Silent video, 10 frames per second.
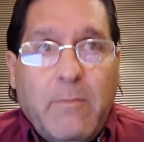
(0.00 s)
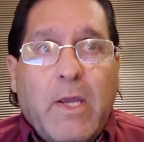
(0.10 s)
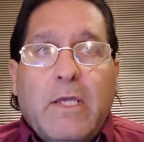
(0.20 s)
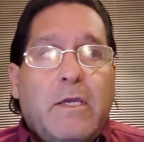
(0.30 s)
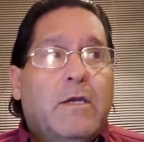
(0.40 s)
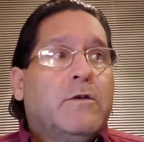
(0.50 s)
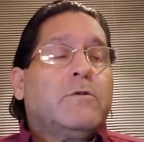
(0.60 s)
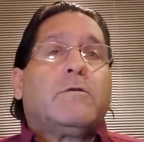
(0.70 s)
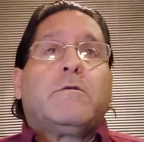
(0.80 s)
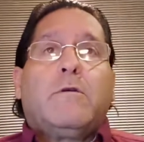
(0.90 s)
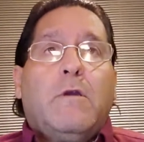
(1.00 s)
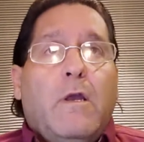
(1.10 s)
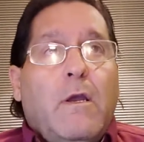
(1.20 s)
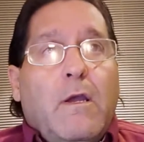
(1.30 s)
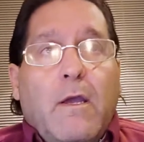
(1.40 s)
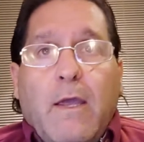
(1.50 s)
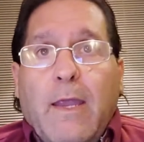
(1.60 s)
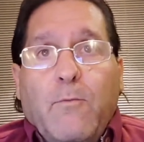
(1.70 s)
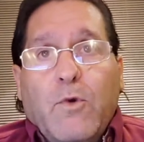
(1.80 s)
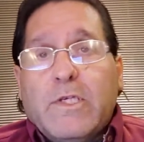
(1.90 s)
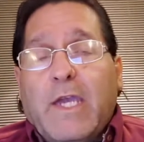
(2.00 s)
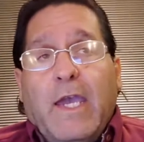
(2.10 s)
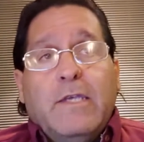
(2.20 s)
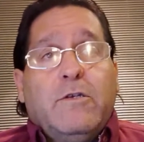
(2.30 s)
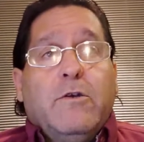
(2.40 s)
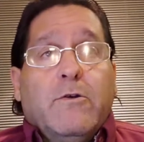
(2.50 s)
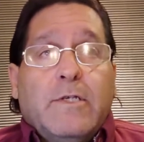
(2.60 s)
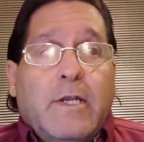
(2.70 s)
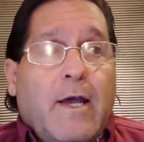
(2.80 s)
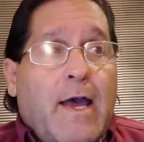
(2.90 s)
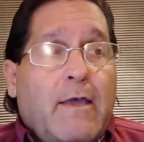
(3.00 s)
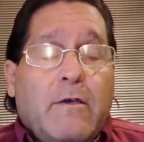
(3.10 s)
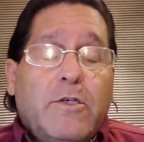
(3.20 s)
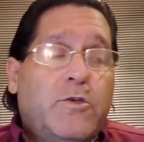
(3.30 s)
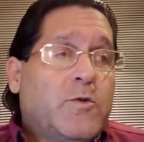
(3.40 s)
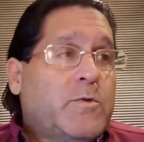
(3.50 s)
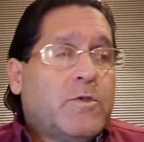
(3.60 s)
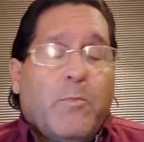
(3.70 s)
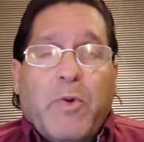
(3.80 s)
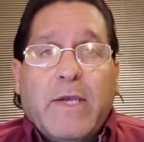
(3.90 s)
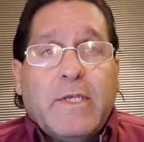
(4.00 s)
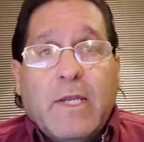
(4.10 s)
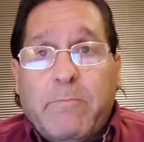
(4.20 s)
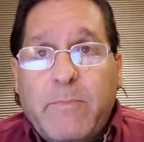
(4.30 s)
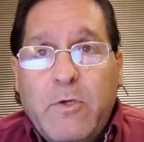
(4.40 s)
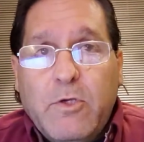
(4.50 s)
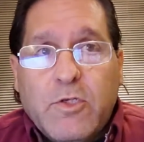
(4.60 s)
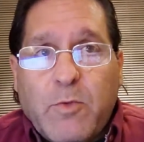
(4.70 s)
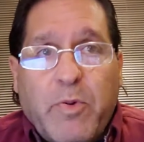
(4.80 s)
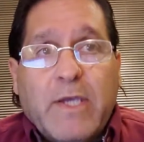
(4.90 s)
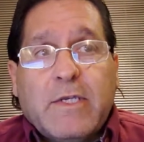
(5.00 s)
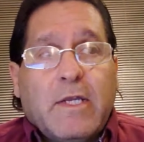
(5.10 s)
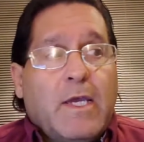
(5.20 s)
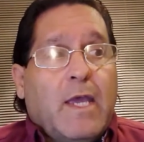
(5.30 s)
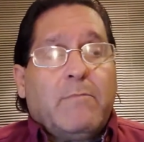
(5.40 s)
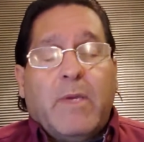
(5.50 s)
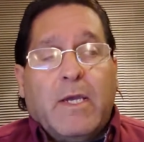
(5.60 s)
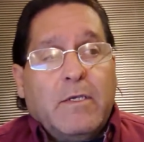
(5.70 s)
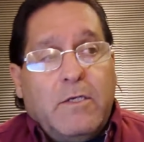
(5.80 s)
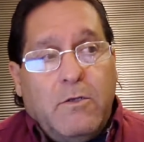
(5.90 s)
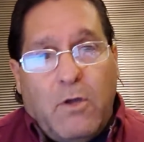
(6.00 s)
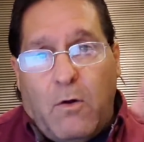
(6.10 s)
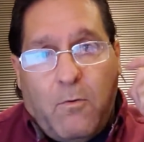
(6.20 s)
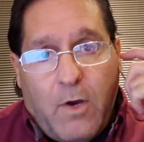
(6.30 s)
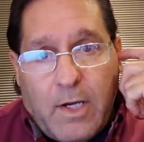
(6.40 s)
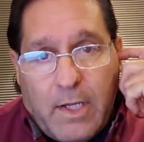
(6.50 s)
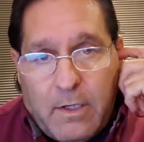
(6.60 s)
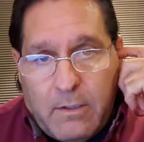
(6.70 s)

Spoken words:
many years, in which case you're in denial. You just suppress it again, because you don't want it.